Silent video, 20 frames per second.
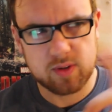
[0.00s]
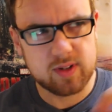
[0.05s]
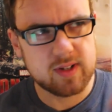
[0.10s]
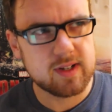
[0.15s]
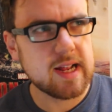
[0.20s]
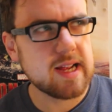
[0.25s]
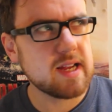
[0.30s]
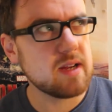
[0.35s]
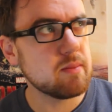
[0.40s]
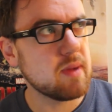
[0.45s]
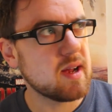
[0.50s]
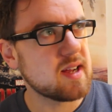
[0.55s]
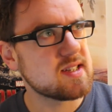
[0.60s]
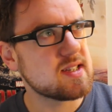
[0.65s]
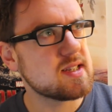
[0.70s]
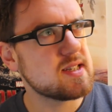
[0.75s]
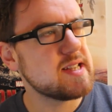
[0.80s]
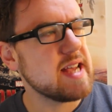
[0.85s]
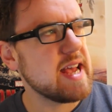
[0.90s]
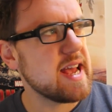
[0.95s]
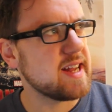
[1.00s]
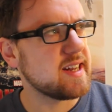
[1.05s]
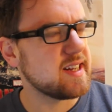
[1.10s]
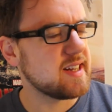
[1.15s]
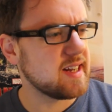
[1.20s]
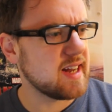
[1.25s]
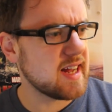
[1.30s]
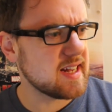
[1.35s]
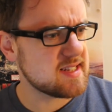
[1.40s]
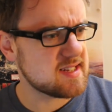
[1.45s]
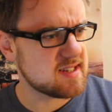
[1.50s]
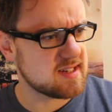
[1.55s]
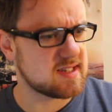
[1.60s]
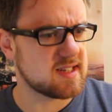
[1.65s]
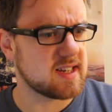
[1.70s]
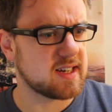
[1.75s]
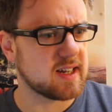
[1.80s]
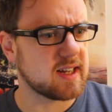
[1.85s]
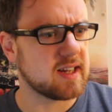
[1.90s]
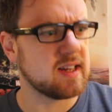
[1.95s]
name has 10 letters
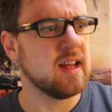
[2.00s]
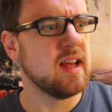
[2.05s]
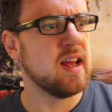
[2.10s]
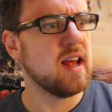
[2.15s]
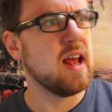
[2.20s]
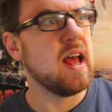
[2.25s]
in it.